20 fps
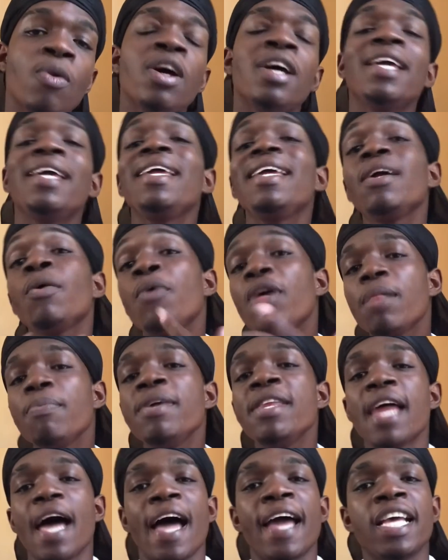He will be
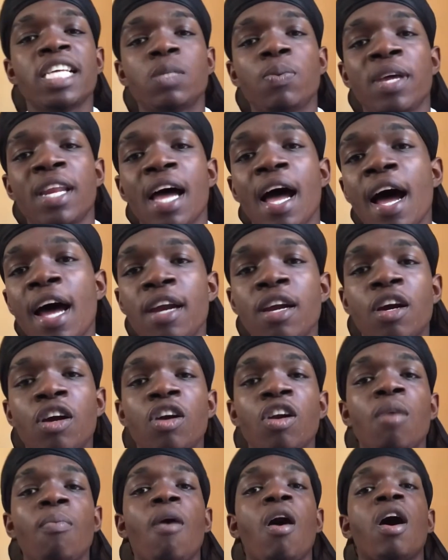the highest paid at the
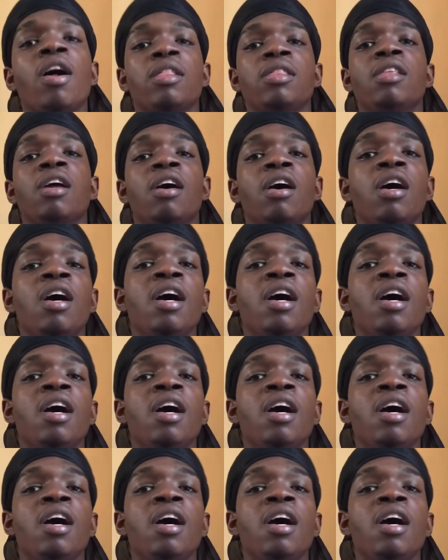club under